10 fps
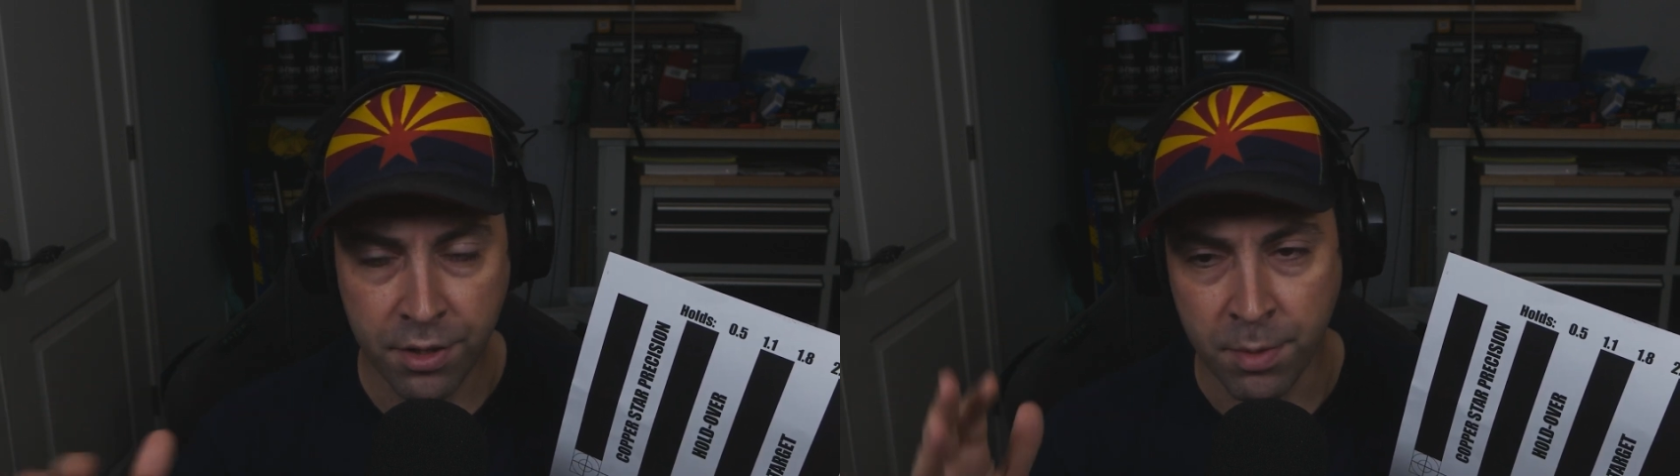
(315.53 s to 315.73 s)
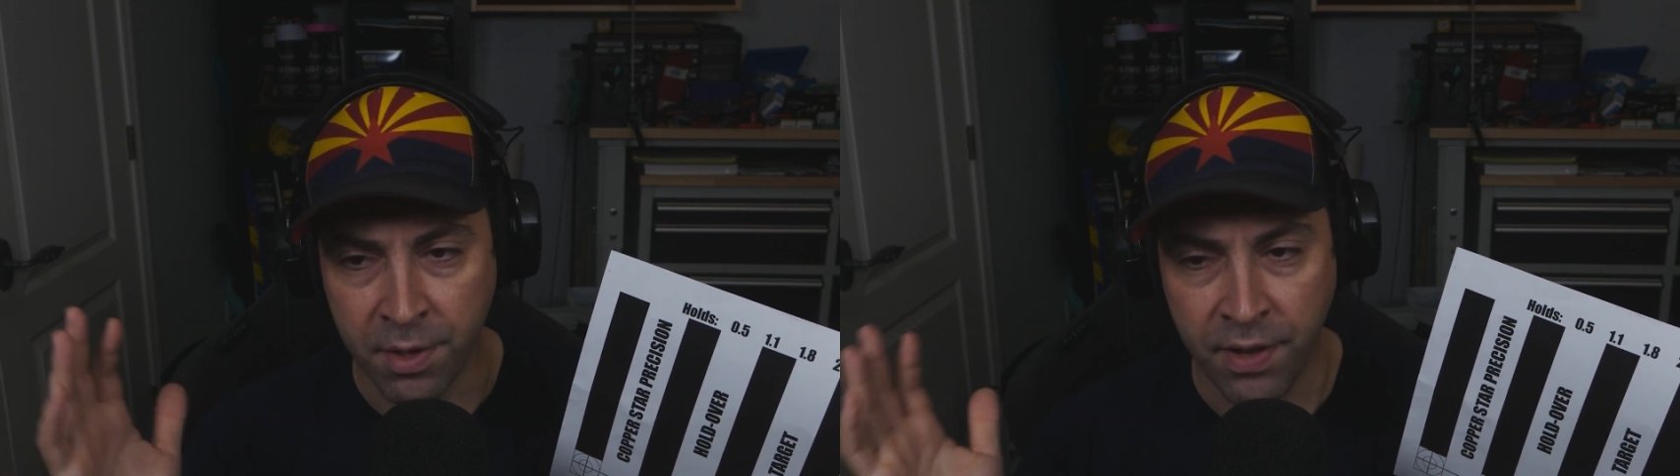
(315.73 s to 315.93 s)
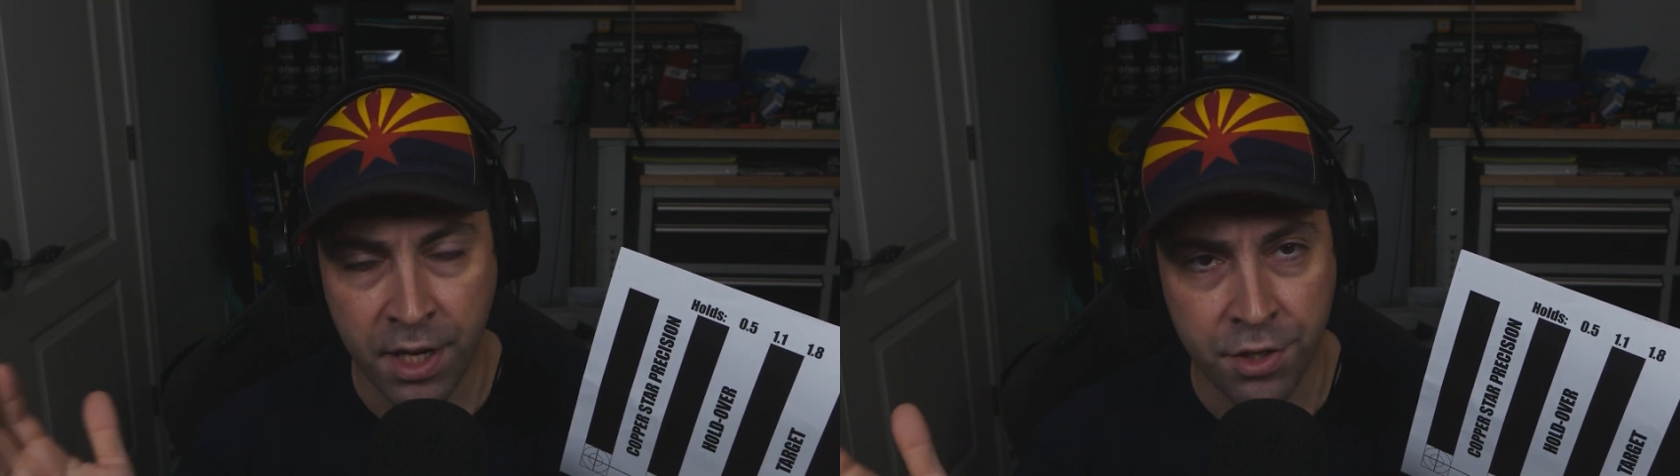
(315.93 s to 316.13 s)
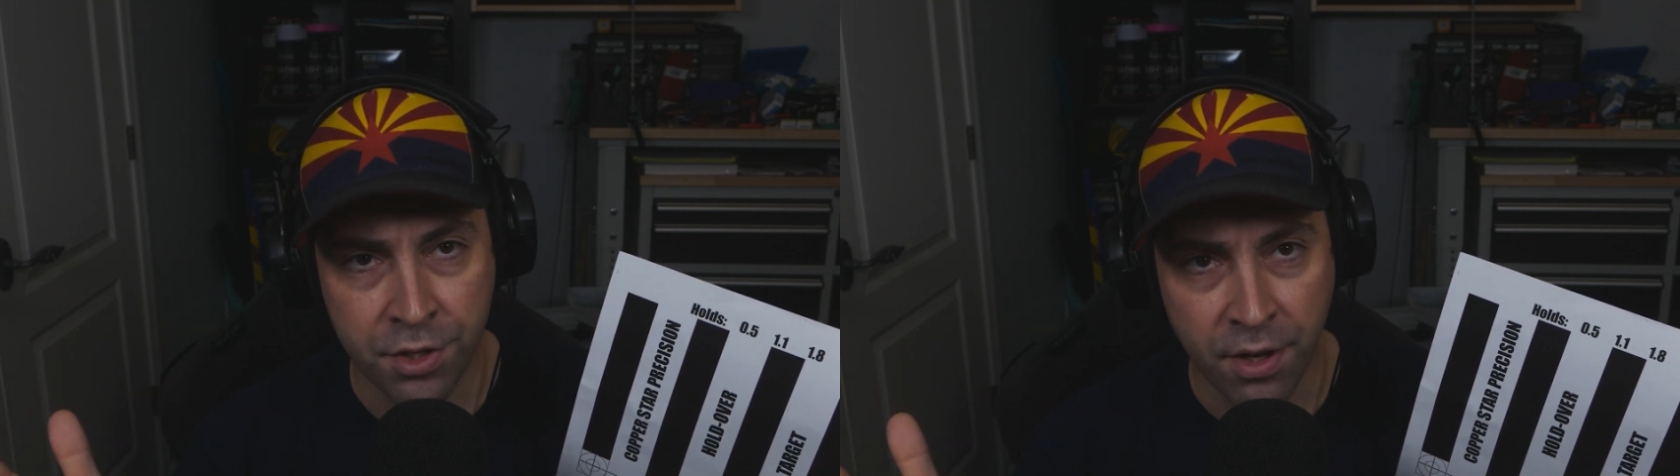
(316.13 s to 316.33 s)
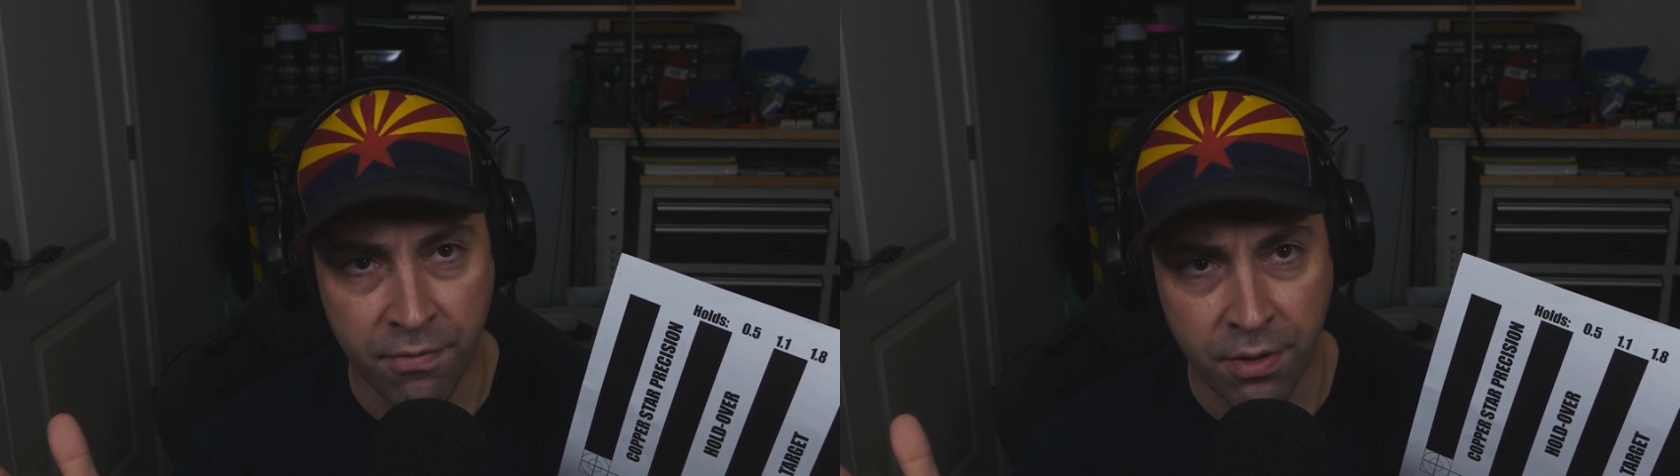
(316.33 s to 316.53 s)
Some advantages
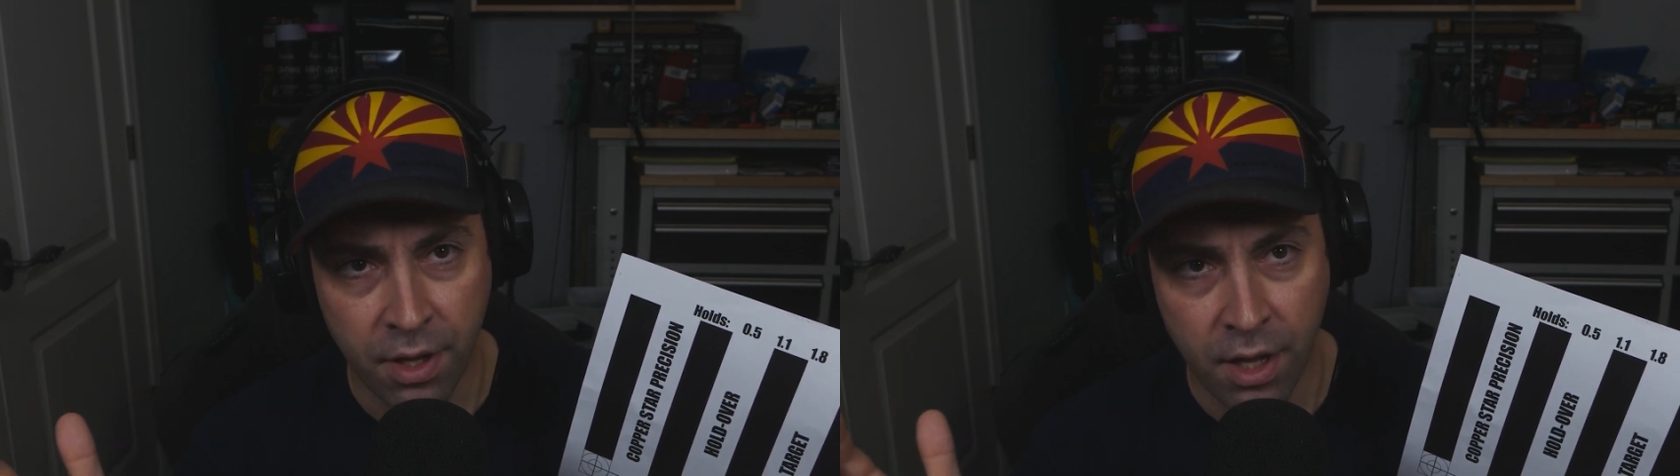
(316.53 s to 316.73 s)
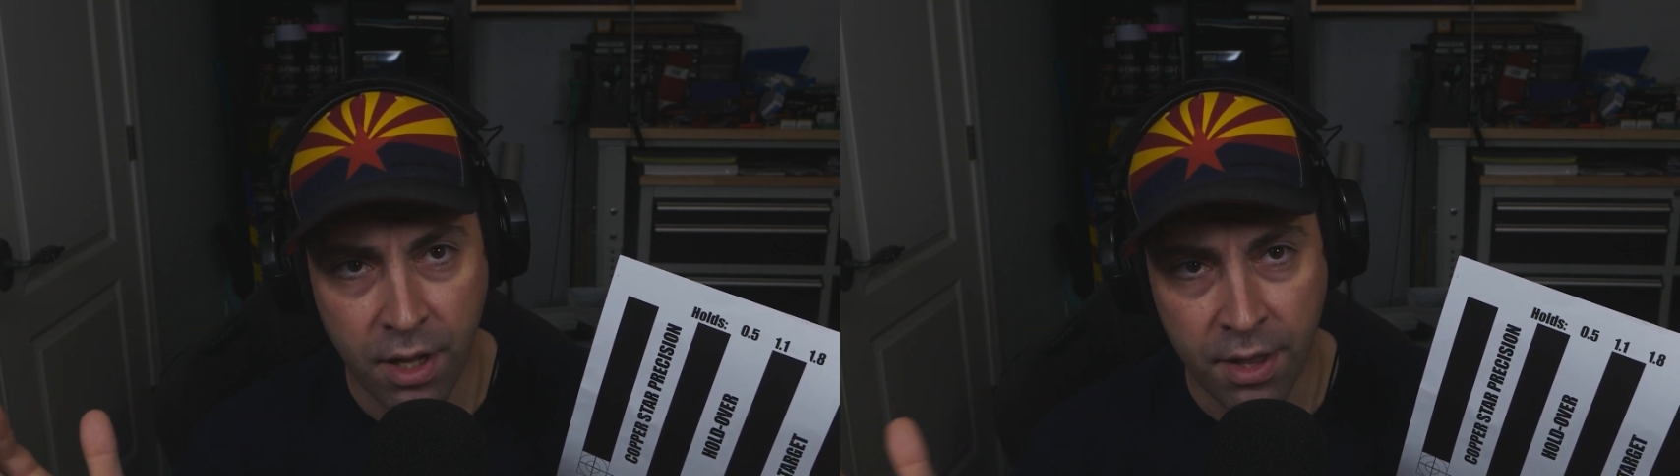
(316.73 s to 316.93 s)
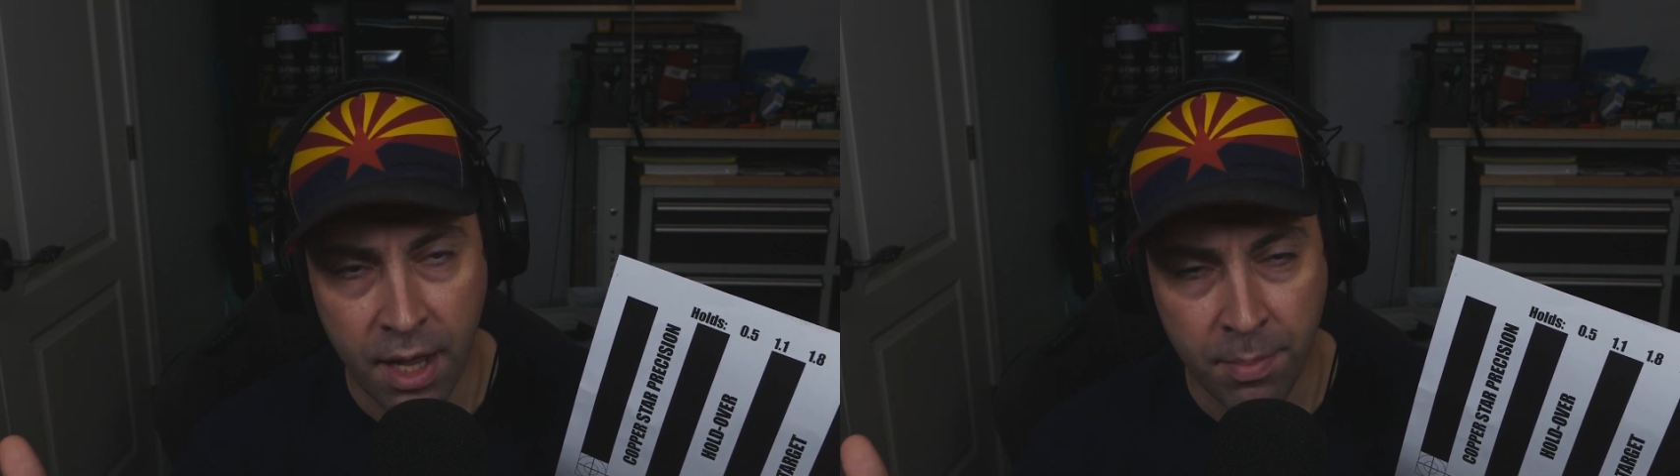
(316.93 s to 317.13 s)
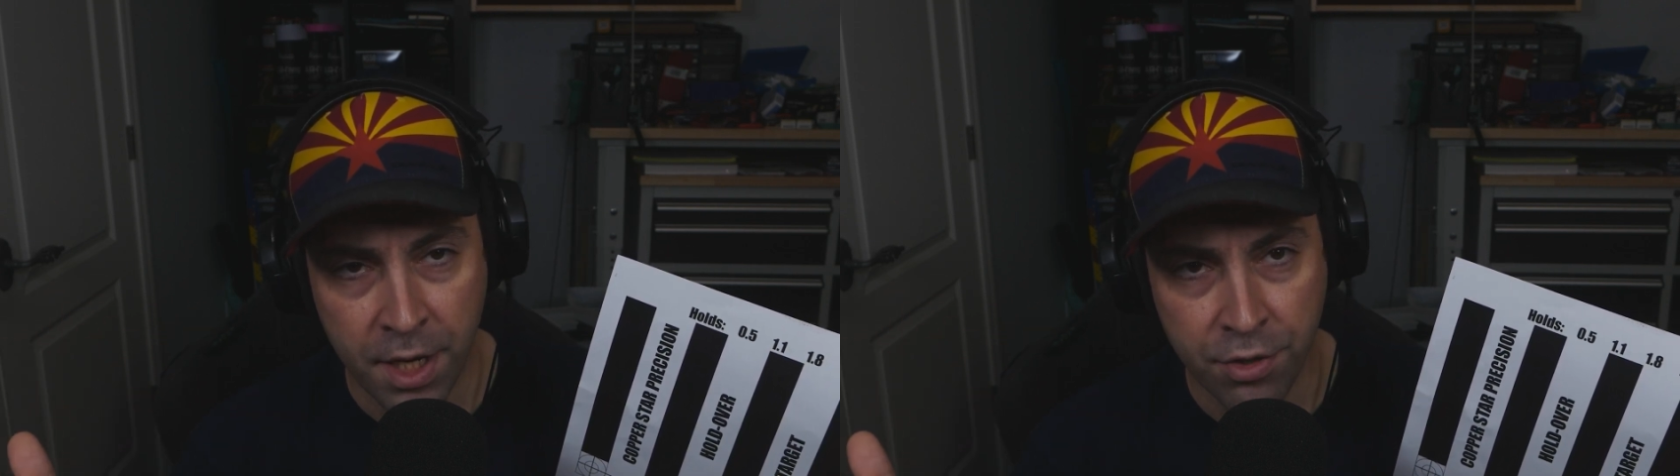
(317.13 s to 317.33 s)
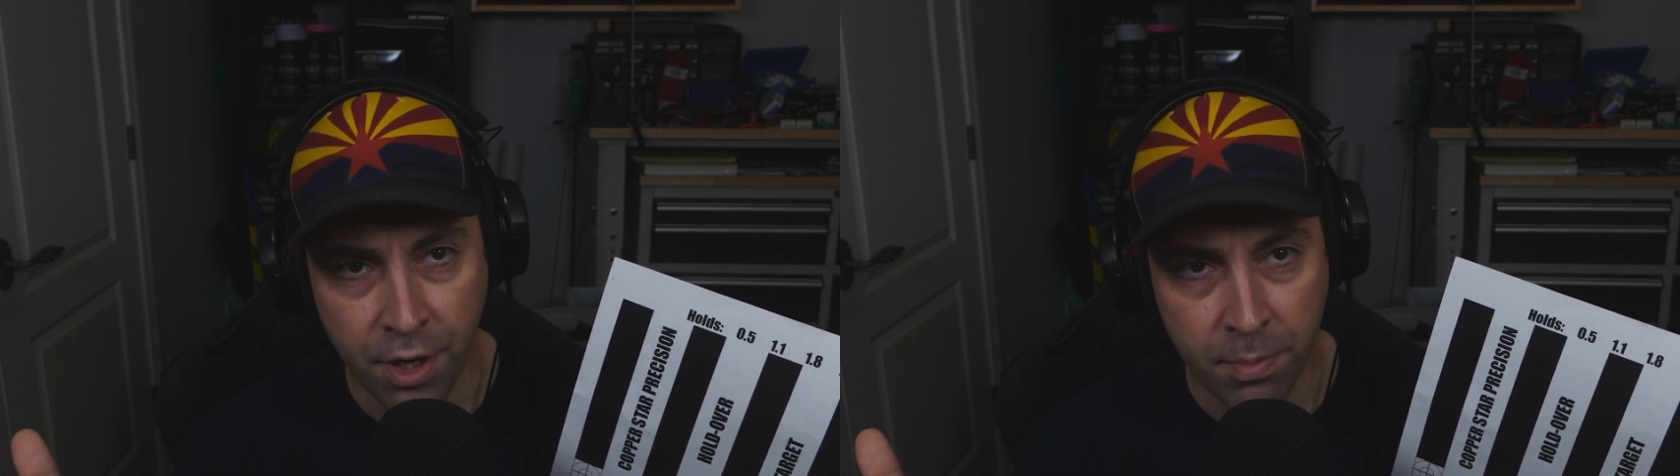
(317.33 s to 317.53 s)
of that
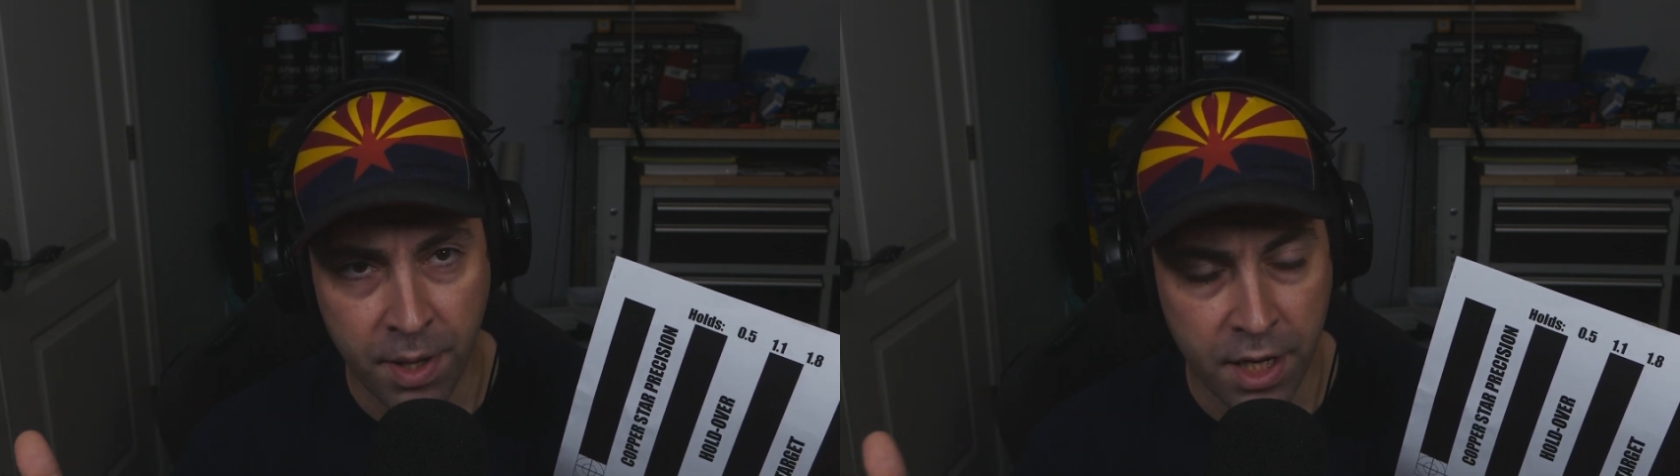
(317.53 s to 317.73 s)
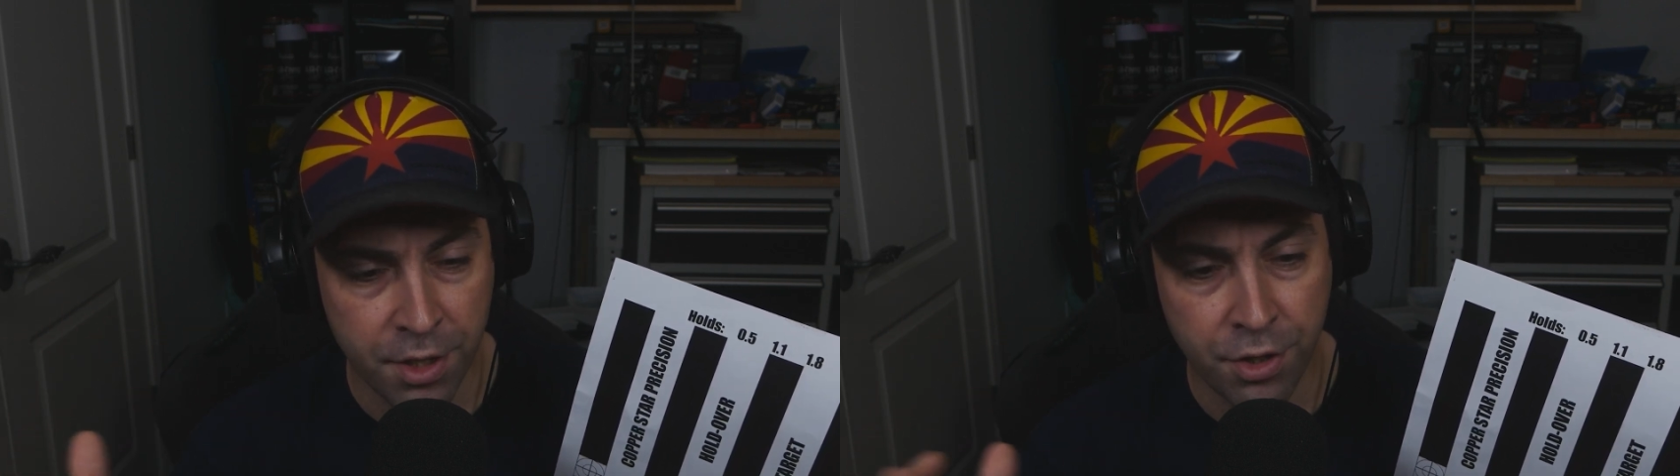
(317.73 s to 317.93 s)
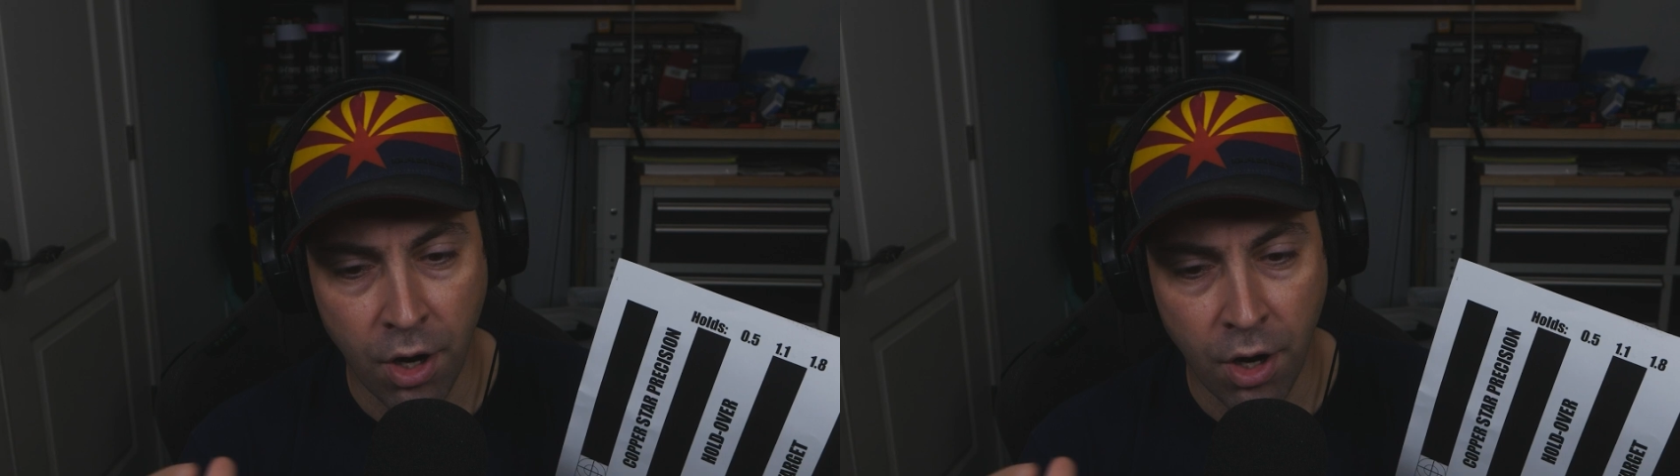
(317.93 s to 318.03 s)
Patreon page